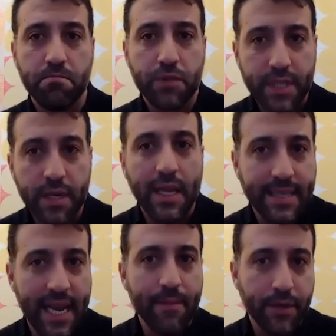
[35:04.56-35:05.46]
still
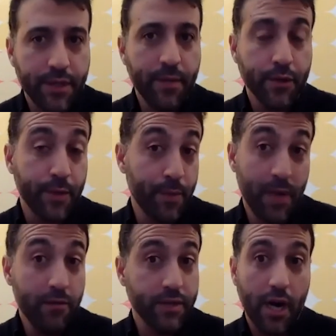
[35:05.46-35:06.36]
attainable to most people,
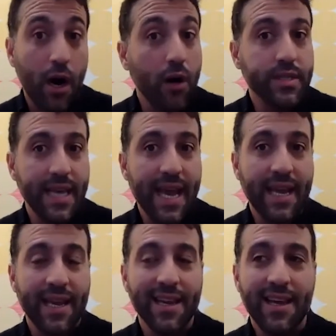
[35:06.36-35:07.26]
but it was all
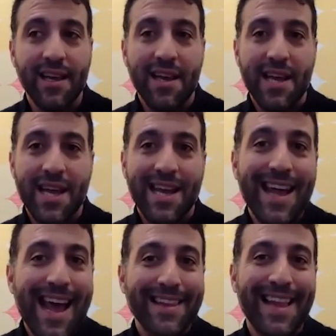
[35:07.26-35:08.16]
taken. He
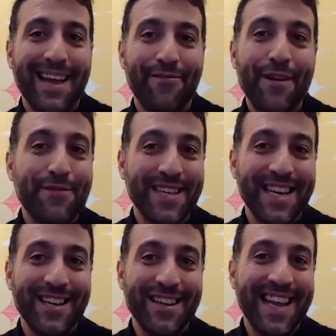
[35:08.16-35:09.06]
had like
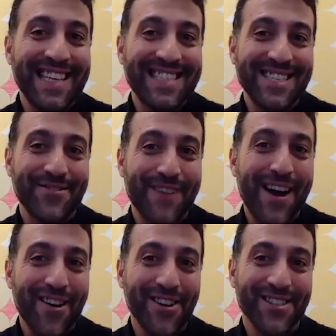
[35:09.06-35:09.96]
15 Linksys
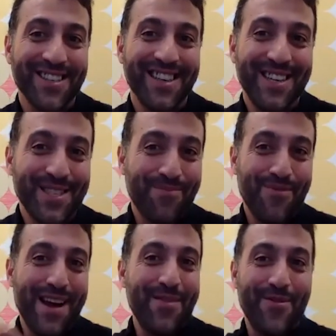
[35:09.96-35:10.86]
routers
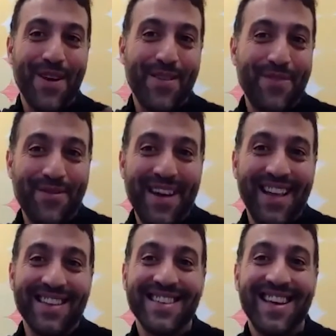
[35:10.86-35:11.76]
spread throughout the
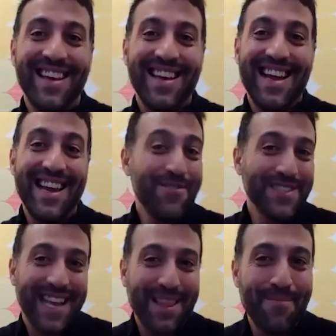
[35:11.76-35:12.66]
favelas. And he
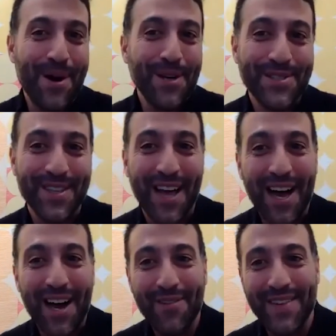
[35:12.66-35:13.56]
was like the most
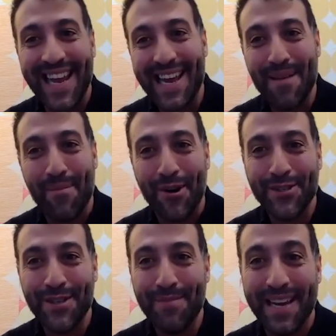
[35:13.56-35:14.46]
loved and hated
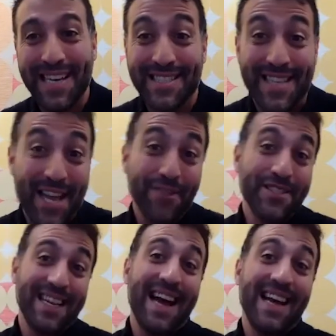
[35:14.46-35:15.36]
person because the
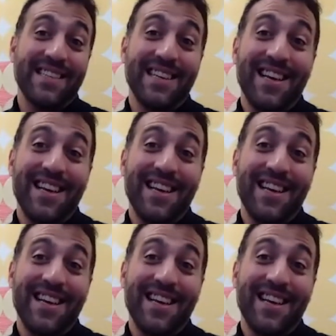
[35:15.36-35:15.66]
hillsides,